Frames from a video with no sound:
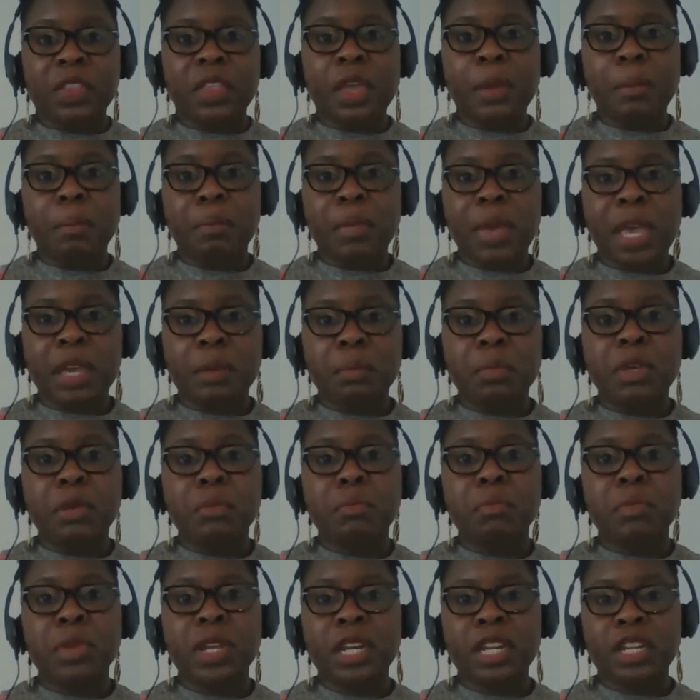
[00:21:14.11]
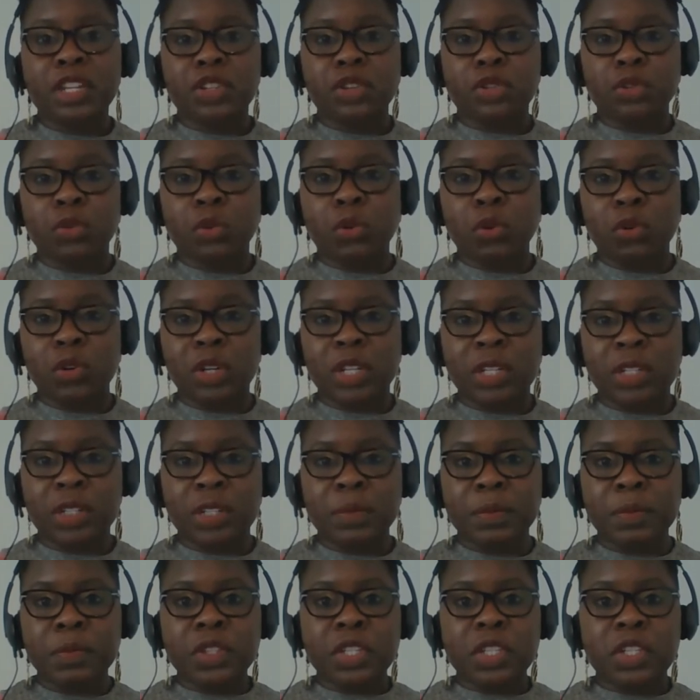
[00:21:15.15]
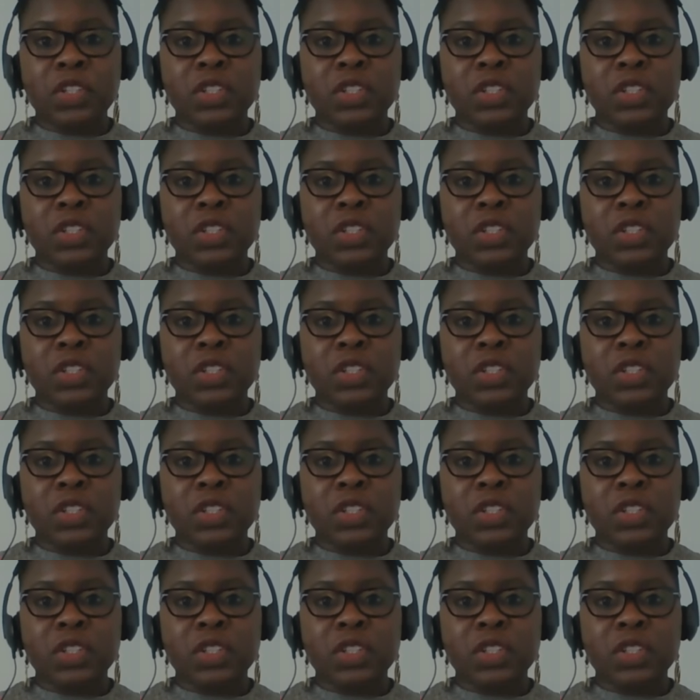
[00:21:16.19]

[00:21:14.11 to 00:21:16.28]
there may be mini stories